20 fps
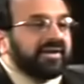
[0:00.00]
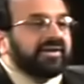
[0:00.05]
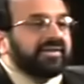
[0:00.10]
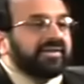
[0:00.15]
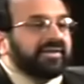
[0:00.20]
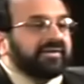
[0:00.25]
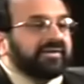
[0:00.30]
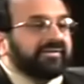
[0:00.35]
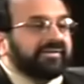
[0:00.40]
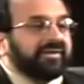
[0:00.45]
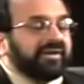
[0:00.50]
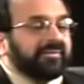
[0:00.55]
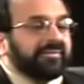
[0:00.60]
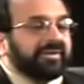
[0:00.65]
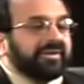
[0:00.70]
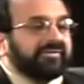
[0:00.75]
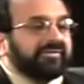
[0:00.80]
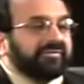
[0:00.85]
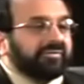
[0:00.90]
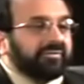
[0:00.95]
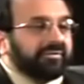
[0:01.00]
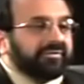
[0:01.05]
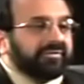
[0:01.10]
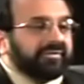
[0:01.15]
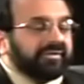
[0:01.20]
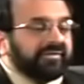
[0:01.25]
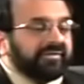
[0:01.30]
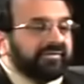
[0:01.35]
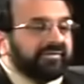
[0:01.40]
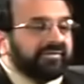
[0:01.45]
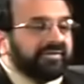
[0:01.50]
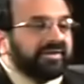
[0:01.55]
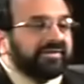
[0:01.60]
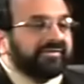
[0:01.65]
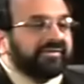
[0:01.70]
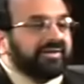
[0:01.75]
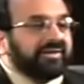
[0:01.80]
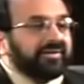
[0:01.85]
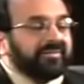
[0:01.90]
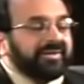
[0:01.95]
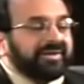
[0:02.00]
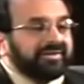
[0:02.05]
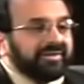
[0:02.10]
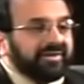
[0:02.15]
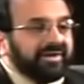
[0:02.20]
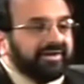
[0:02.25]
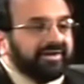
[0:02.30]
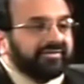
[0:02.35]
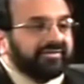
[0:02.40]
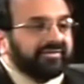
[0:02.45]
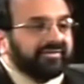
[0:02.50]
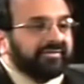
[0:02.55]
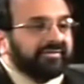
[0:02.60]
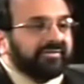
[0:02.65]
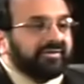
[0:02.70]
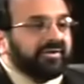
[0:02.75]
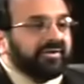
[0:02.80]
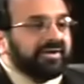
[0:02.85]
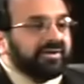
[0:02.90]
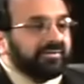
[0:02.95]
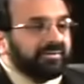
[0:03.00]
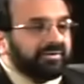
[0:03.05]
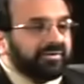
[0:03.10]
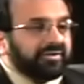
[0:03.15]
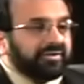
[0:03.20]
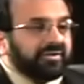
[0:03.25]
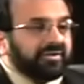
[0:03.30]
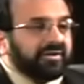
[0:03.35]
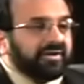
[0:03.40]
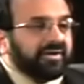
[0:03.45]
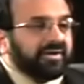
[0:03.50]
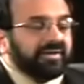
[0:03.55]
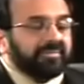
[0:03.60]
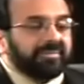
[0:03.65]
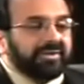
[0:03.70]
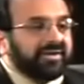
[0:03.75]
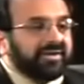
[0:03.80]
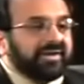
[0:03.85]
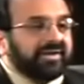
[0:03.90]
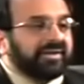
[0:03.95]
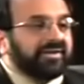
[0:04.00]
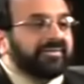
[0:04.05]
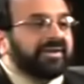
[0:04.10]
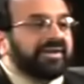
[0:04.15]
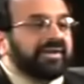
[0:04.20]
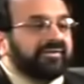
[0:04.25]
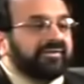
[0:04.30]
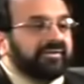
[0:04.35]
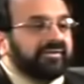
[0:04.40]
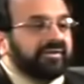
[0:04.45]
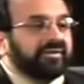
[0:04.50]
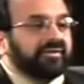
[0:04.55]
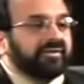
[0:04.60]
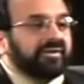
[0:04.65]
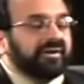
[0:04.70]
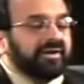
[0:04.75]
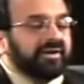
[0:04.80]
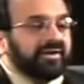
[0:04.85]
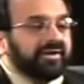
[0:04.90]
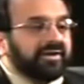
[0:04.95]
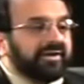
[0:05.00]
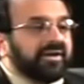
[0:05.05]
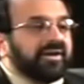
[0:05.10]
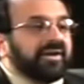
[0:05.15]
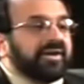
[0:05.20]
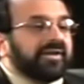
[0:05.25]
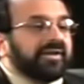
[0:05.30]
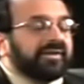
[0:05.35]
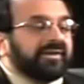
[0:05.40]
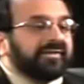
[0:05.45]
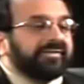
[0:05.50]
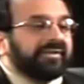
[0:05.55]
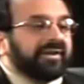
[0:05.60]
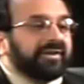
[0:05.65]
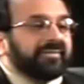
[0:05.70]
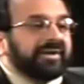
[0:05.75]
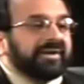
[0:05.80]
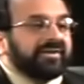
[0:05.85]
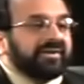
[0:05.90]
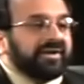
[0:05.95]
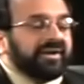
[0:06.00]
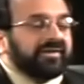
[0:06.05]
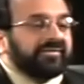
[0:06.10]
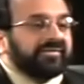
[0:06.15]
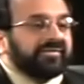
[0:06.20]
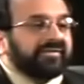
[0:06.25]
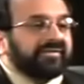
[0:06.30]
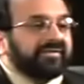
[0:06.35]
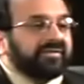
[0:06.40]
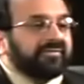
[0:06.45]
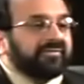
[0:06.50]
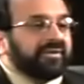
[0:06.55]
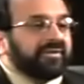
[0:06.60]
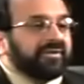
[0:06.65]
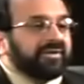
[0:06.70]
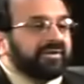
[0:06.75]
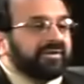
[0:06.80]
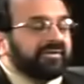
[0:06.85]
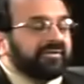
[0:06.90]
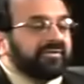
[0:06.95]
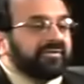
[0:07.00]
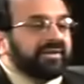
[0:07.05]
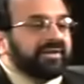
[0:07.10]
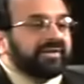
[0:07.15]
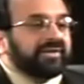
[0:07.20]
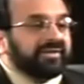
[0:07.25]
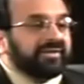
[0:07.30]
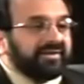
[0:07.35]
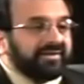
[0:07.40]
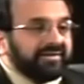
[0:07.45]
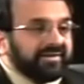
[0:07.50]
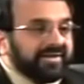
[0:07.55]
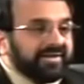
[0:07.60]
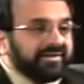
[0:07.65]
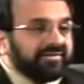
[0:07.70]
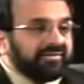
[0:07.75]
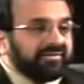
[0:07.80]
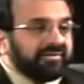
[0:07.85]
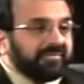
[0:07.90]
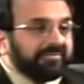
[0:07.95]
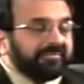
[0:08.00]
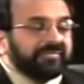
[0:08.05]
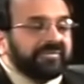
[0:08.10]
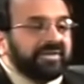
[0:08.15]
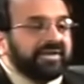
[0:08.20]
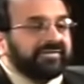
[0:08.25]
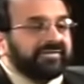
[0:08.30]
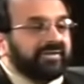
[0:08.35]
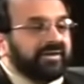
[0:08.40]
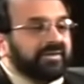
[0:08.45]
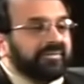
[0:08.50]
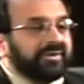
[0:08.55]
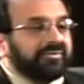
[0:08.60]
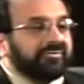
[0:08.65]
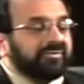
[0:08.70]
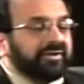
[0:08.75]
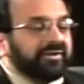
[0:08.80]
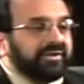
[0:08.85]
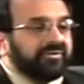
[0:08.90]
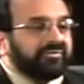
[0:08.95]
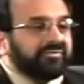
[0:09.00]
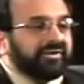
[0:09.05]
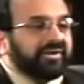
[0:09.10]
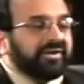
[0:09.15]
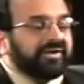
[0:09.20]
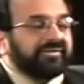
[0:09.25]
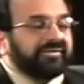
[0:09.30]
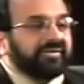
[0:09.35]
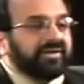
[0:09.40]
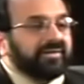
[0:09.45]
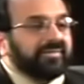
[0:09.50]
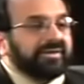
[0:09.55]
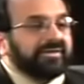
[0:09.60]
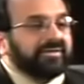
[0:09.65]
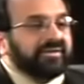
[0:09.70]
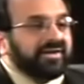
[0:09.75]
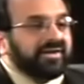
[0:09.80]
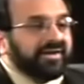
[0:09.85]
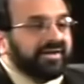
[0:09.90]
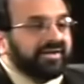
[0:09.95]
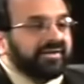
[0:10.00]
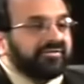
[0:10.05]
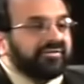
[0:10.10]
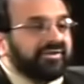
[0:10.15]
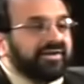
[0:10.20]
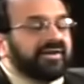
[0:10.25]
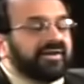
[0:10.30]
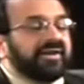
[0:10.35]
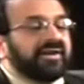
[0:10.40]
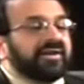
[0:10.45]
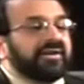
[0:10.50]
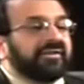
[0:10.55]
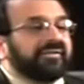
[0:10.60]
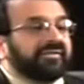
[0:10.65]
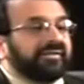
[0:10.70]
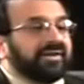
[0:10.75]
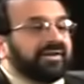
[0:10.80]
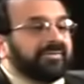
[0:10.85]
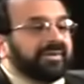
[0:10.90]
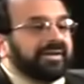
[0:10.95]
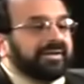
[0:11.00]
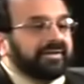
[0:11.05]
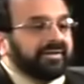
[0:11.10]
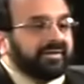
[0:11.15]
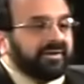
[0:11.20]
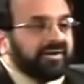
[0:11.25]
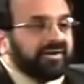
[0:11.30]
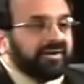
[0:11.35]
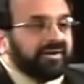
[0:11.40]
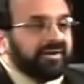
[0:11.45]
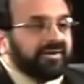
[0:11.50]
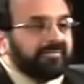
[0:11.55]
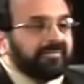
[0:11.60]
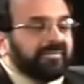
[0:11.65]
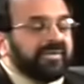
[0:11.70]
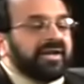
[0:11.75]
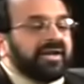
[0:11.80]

The Islamic sources, the Islamic texts, starting with the Quran, but not limited to the Quran, the Islamic texts including the Hadith, Islamic tradition, Islamic theology, Islamic law,